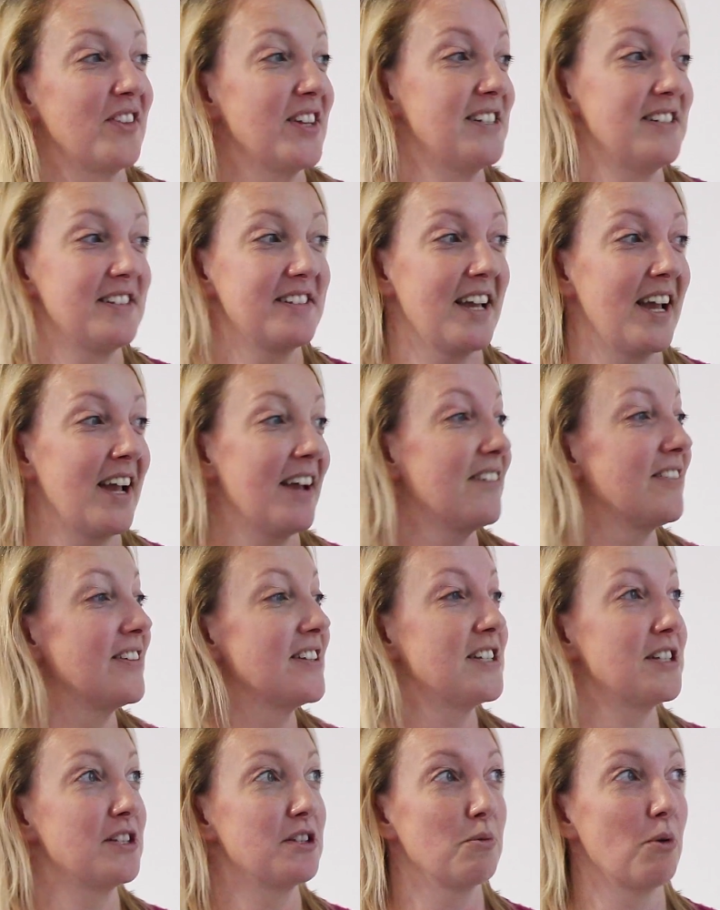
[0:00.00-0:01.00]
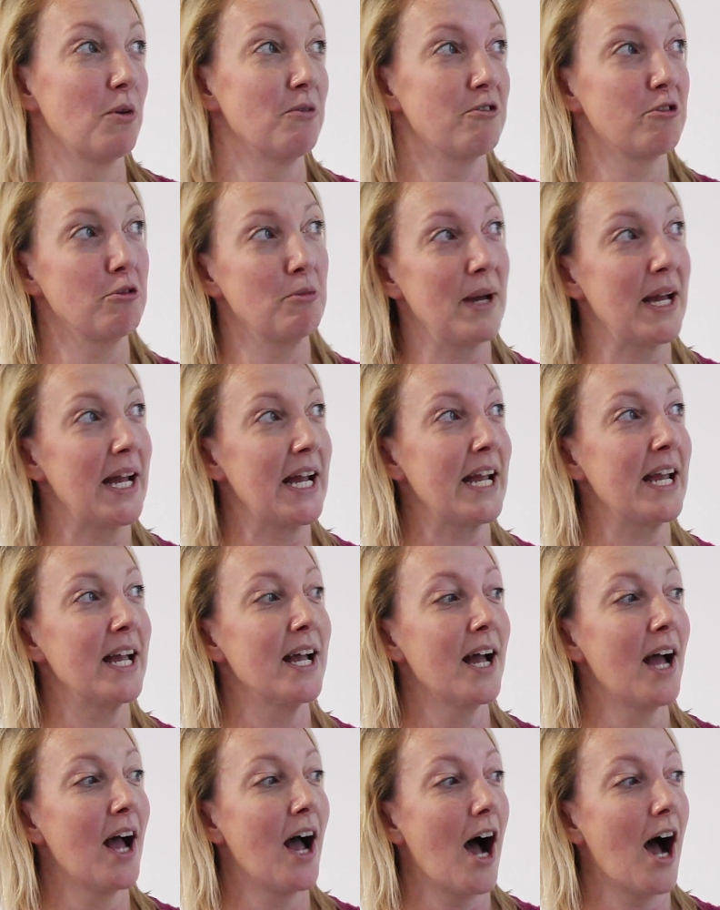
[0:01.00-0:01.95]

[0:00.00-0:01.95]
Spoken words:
this is it, this is the one for me.